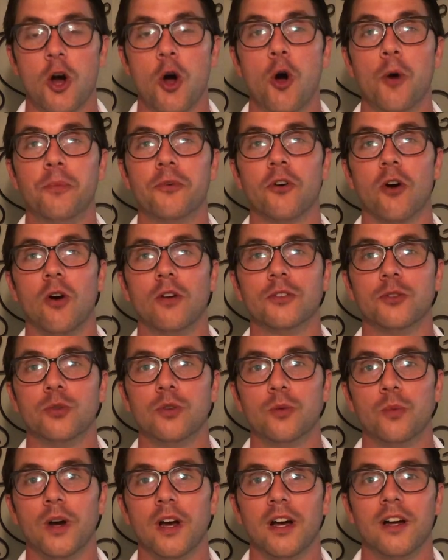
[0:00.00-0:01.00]
hope you're all
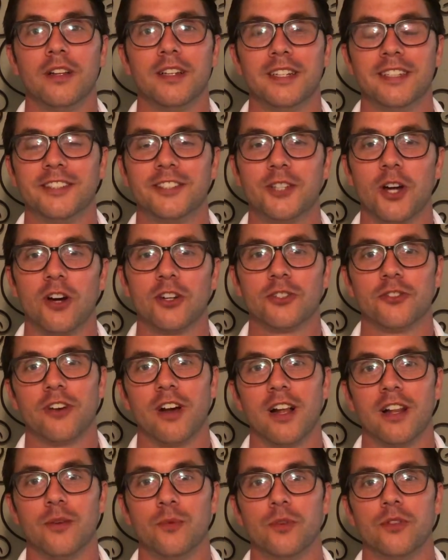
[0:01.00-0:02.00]
doing well. It's Dr.
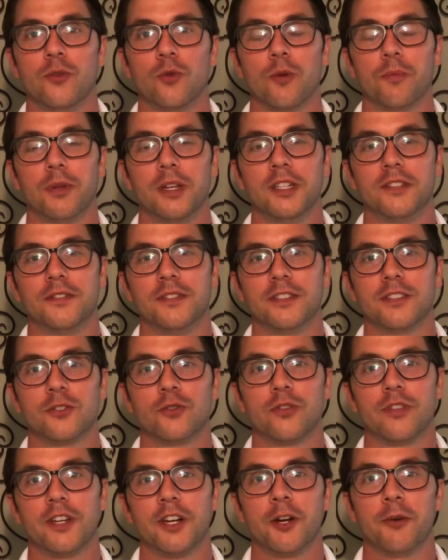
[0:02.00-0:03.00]
Allen with Your Place Physical
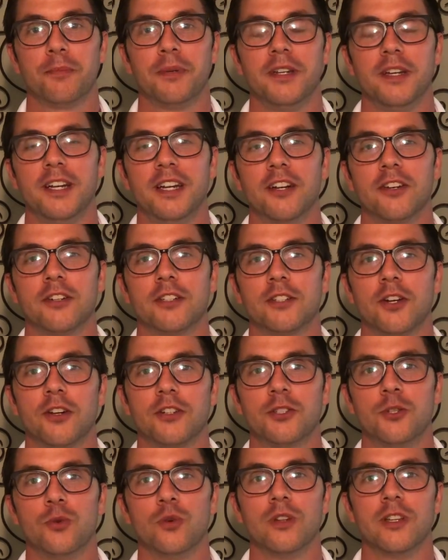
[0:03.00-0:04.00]
Therapy, here to talk
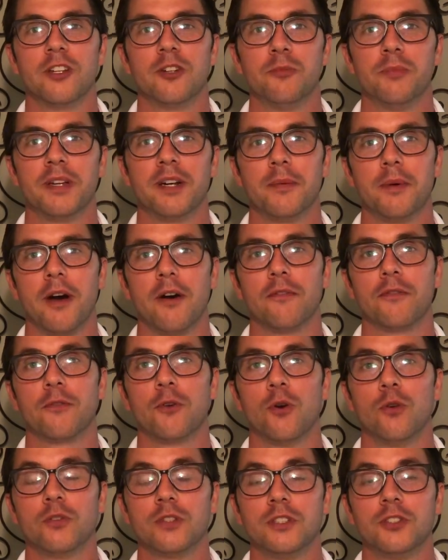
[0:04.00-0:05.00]
to you a little bit about
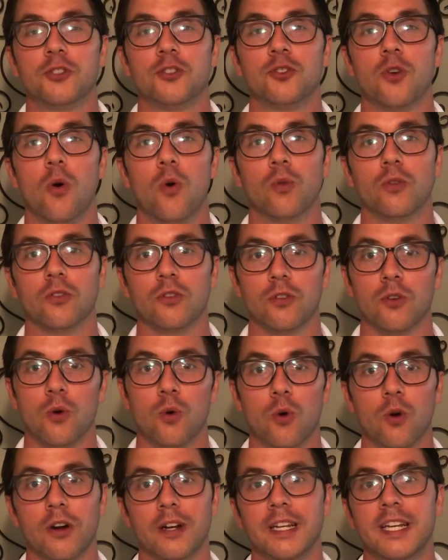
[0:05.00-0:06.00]
frozen shoulder,
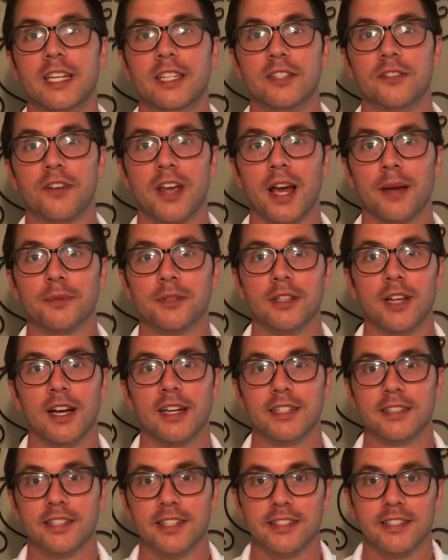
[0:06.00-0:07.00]
or adhesive
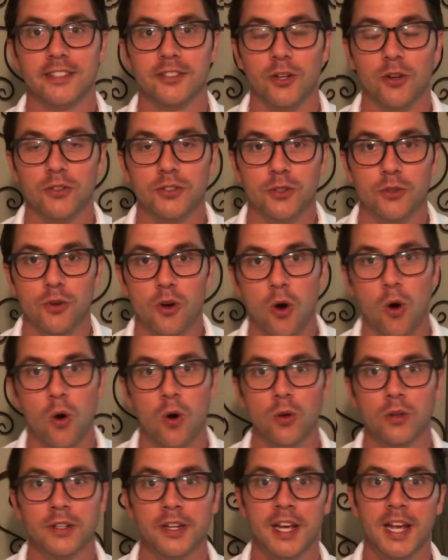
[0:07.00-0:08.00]
capsulitis as it's also
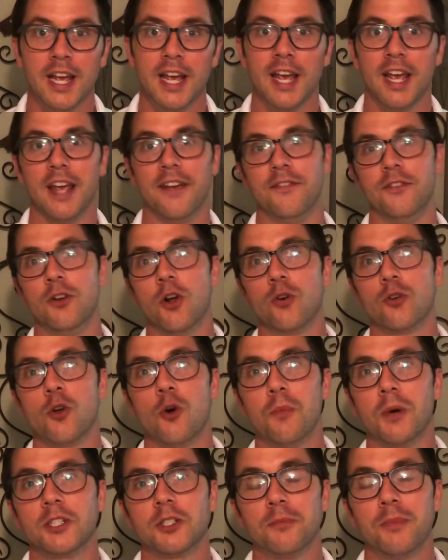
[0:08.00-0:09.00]
called. If you don't know
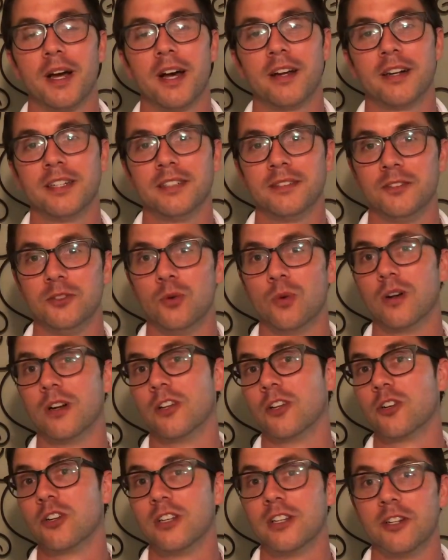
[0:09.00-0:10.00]
much about it, you want to
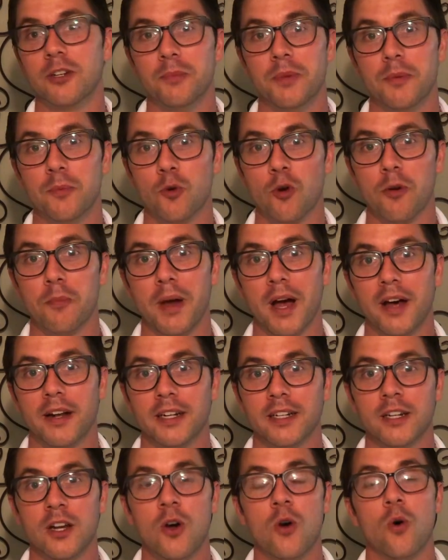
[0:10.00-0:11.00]
learn a little bit more about
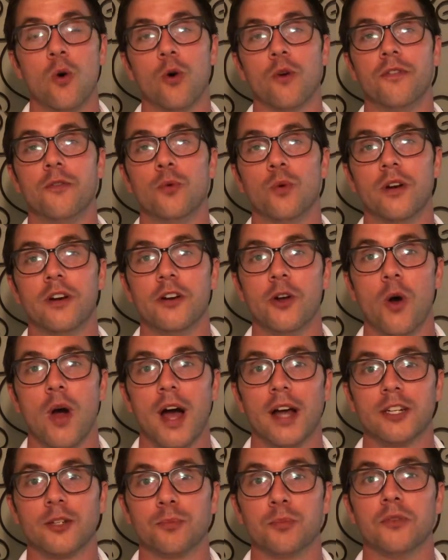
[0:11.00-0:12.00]
it, or if you want to know
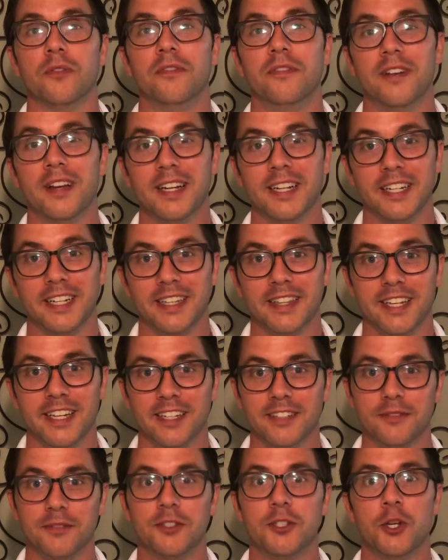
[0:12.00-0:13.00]
how to prevent it,
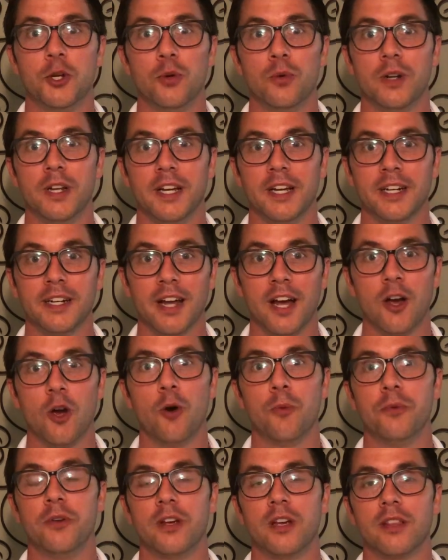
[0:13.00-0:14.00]
then tune in. I
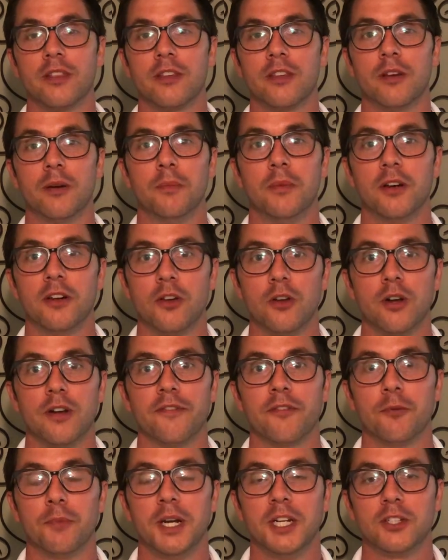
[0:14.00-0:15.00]
hope you get some good
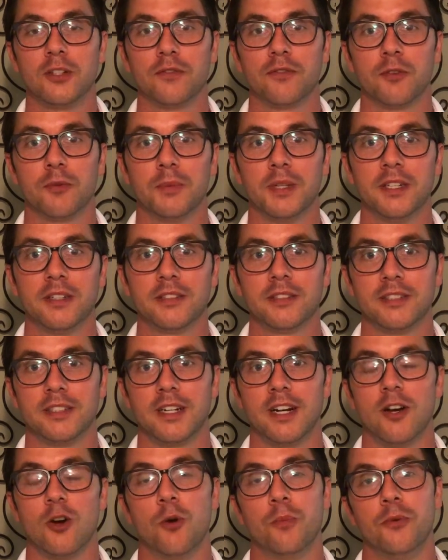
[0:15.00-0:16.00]
information from this, and
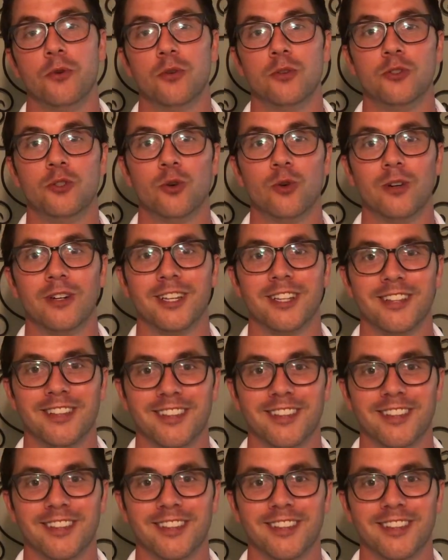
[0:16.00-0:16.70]
I hope you enjoy.